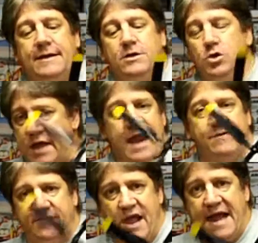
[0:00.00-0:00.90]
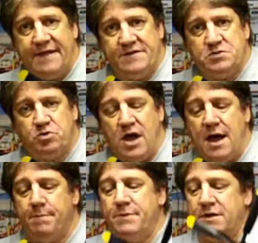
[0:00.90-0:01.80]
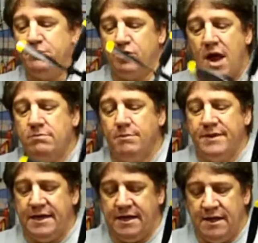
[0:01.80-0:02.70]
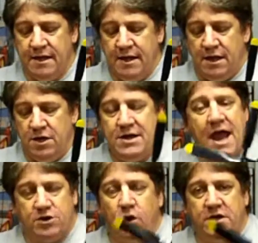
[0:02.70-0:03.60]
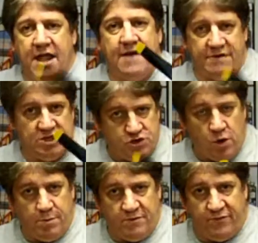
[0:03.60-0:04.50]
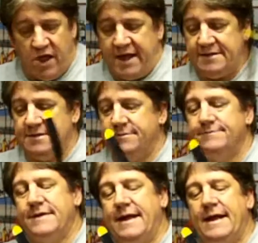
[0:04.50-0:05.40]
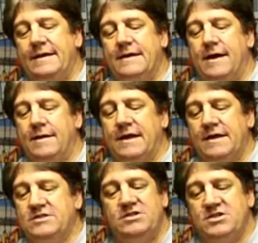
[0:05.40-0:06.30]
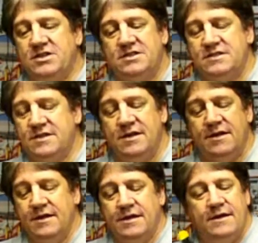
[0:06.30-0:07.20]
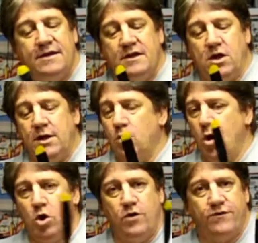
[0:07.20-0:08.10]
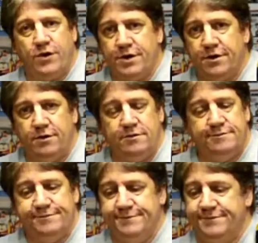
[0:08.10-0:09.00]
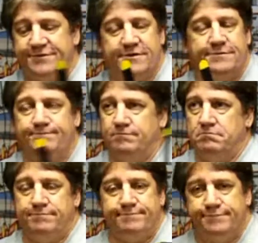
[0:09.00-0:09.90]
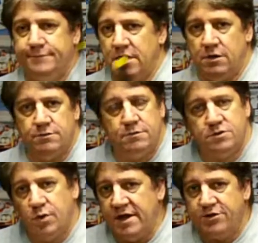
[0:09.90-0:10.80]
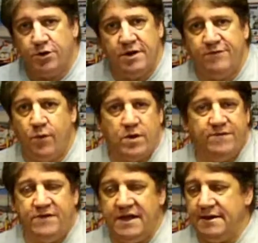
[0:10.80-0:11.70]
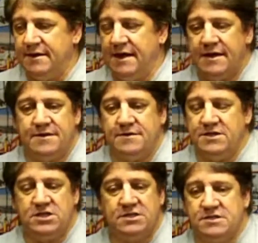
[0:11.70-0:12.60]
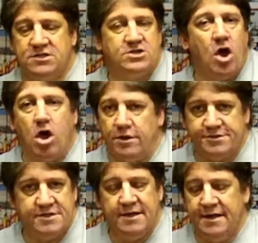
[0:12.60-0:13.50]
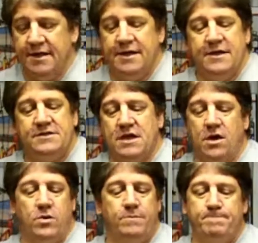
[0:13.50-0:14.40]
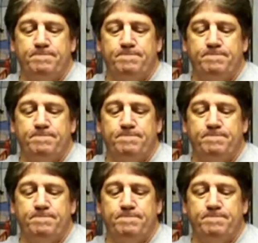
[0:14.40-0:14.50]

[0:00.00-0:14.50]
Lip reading: you can fly it on this prop, but probably not going to have an enjoyable flight. And it's just, you know, it won't go vertical for, you know, 20, 30, 40 feet, and it just stalls. So